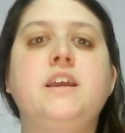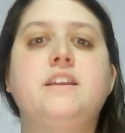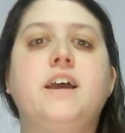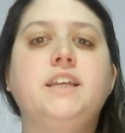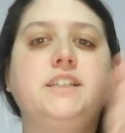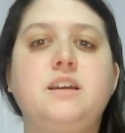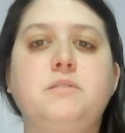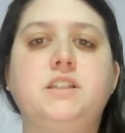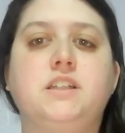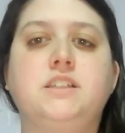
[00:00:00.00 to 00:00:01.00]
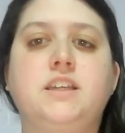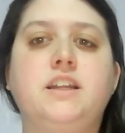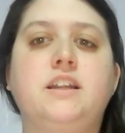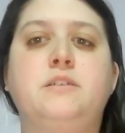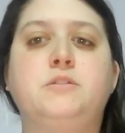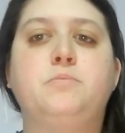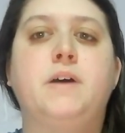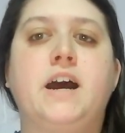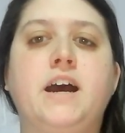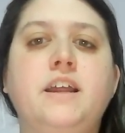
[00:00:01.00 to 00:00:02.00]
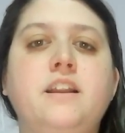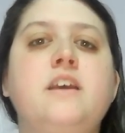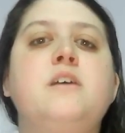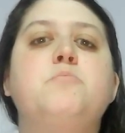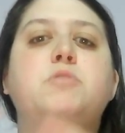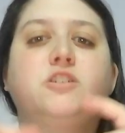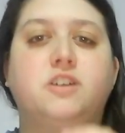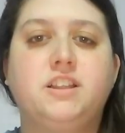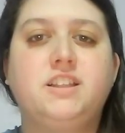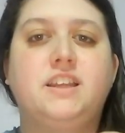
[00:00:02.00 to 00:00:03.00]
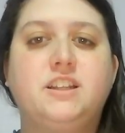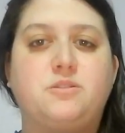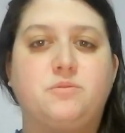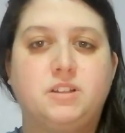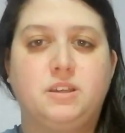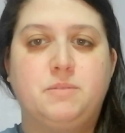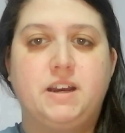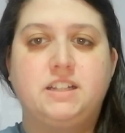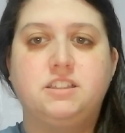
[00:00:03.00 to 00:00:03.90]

Nighttime, it doesn't get as bad, but during the day, it's really bad.